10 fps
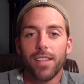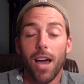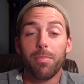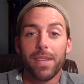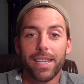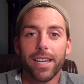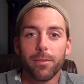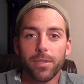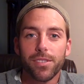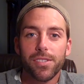not being
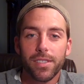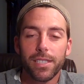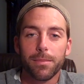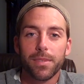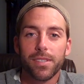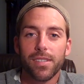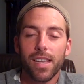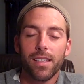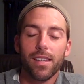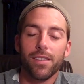able to sleep. Because
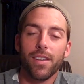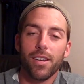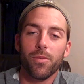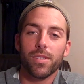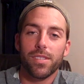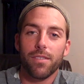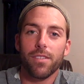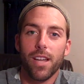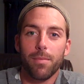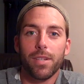if anyone's
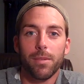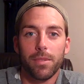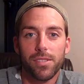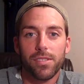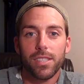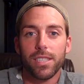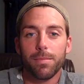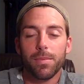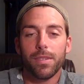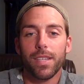ever not been able to
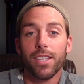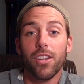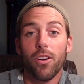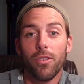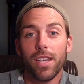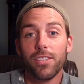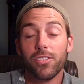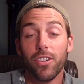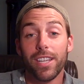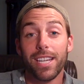sleep, they know that you
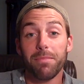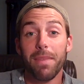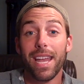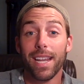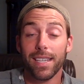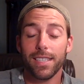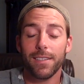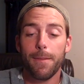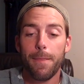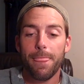start getting manic.
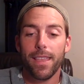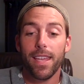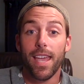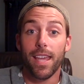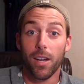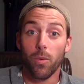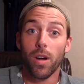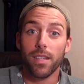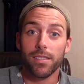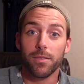And I
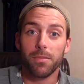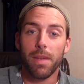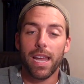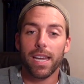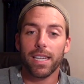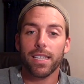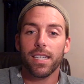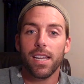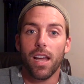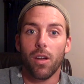was. I was manic.
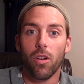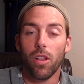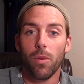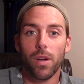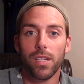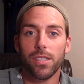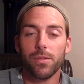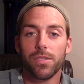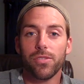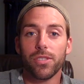I, all I wanted to
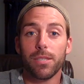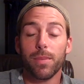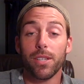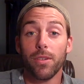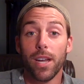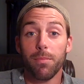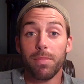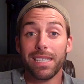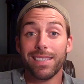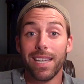do was sleep. I knew I had a
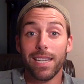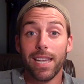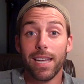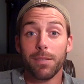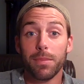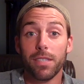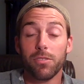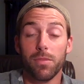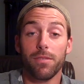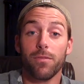big day ahead of me. It
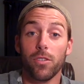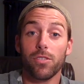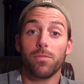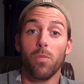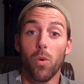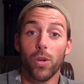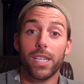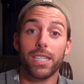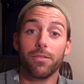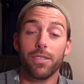was my first
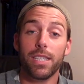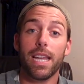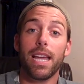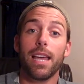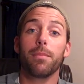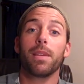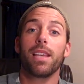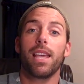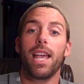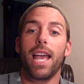morning in rehab,
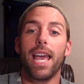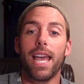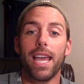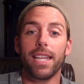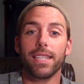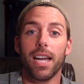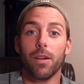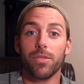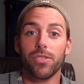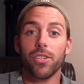and
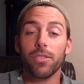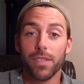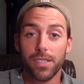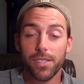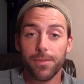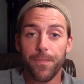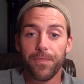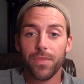I was nervous.